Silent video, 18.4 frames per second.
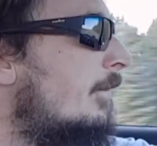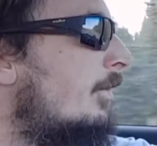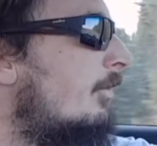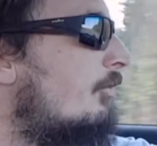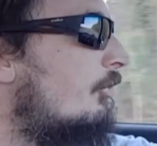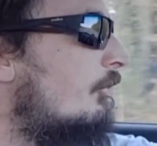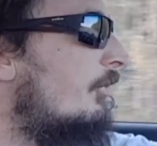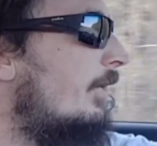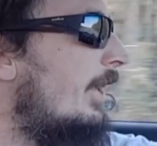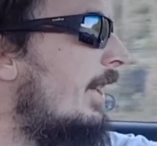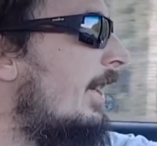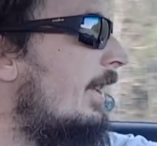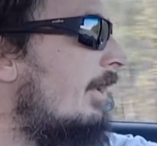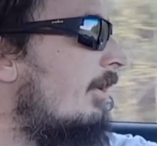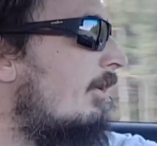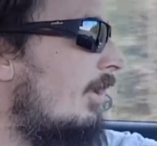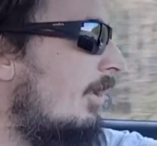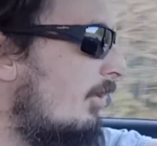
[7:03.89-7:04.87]
So
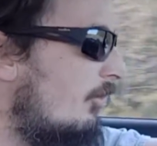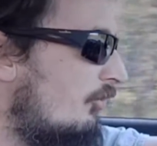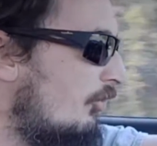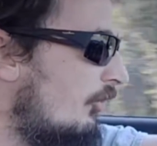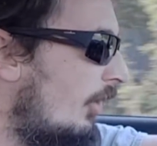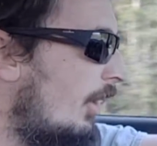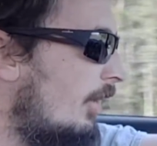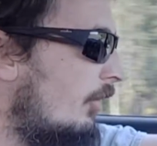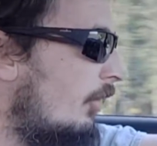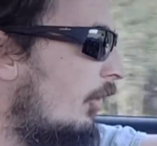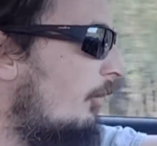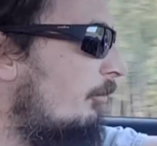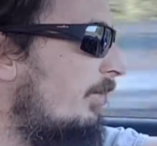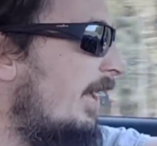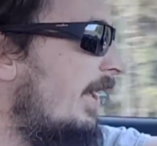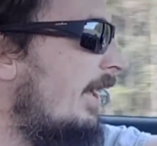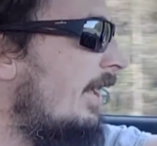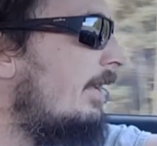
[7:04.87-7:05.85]
yeah, it's not all
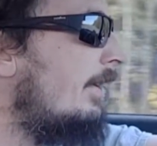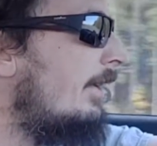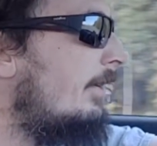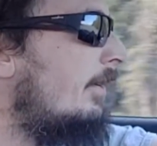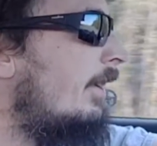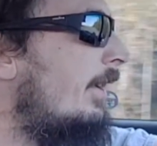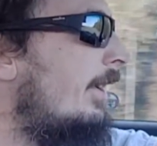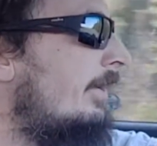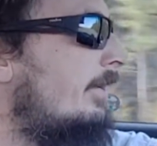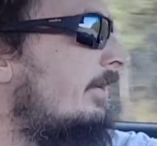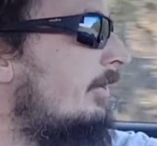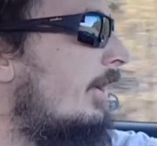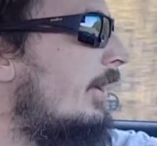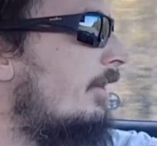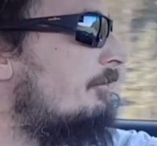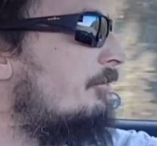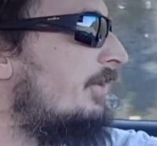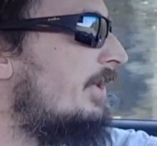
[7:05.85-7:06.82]
bad, and you
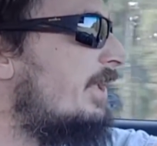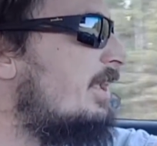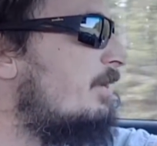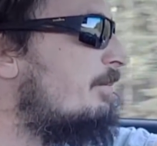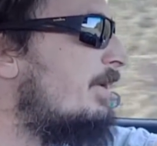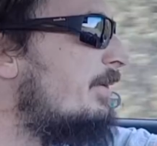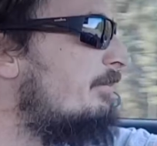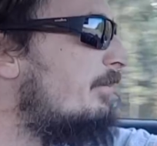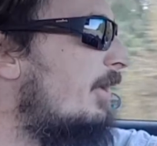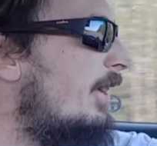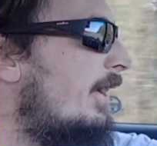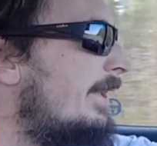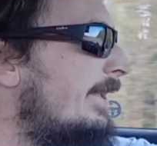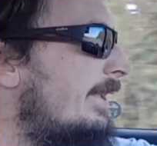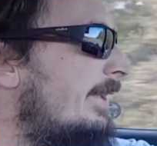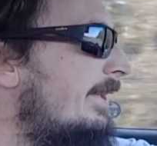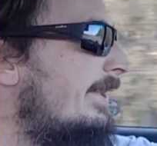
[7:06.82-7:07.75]
have to keep in mind